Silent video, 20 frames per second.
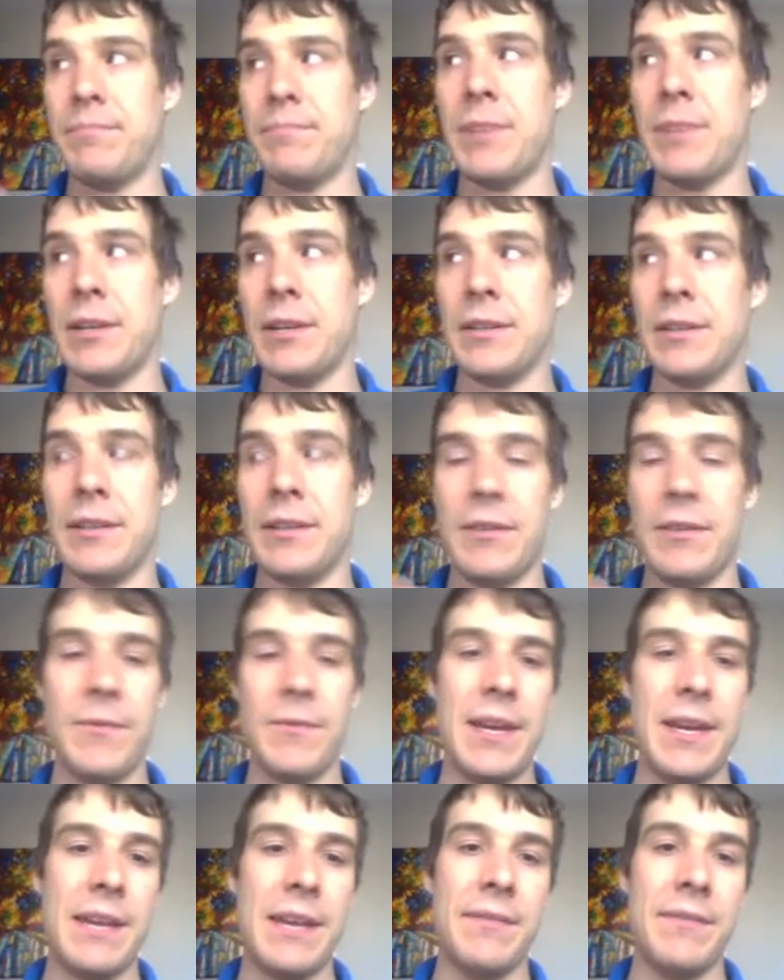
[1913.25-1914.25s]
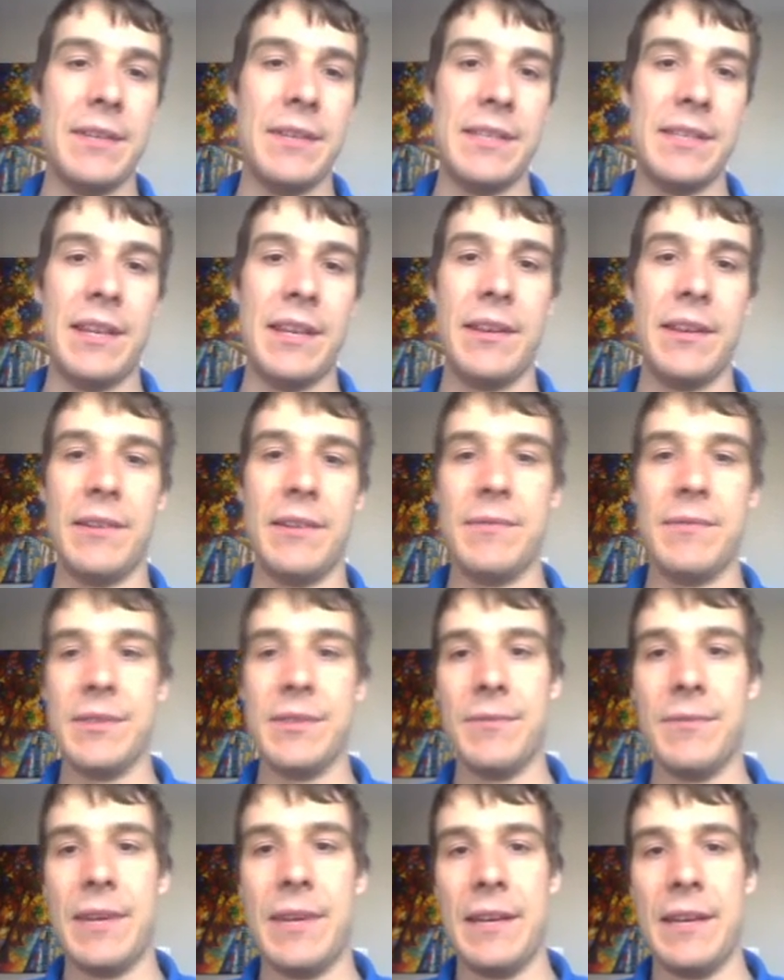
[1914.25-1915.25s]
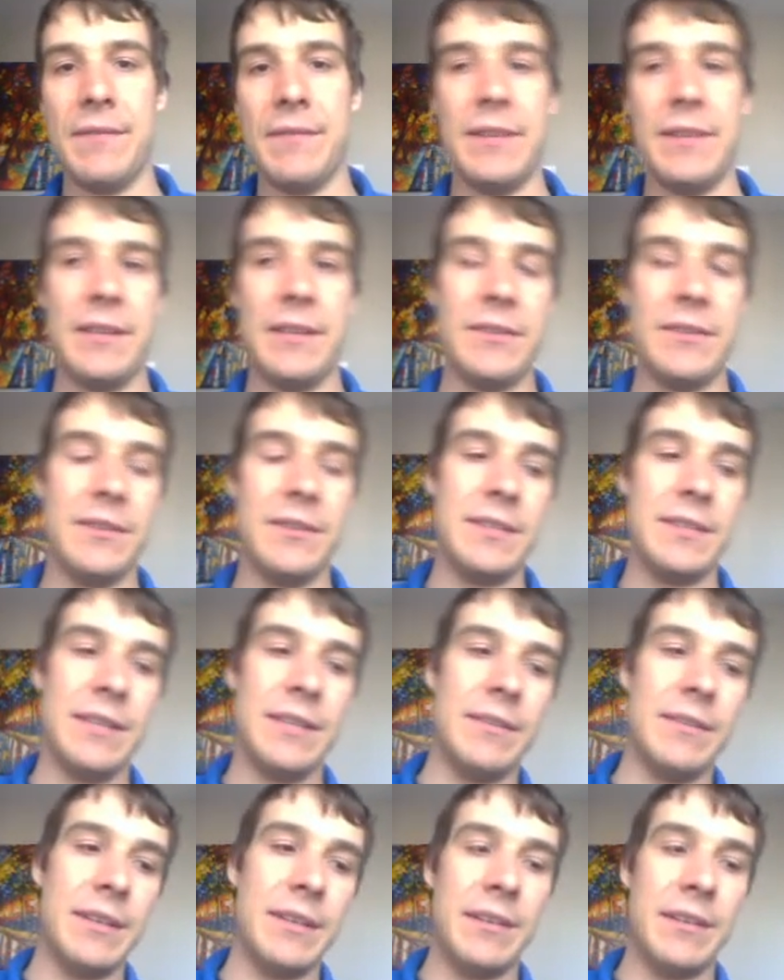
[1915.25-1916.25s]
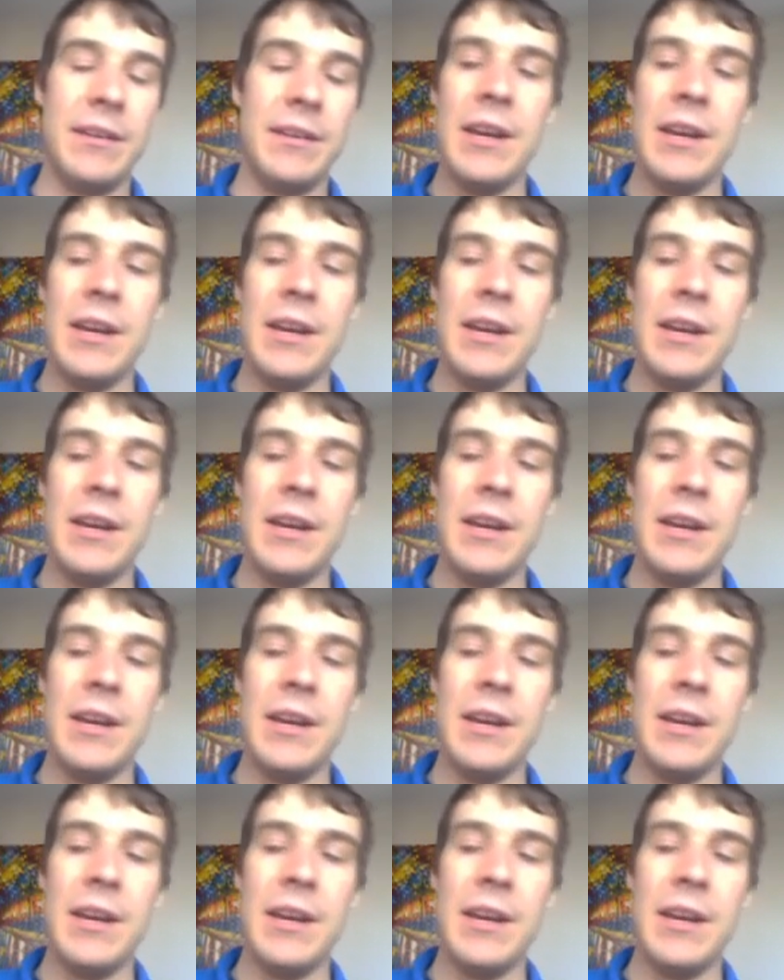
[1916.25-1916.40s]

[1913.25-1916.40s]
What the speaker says: particle and a wave, because they thought it was a wave and it turns out it can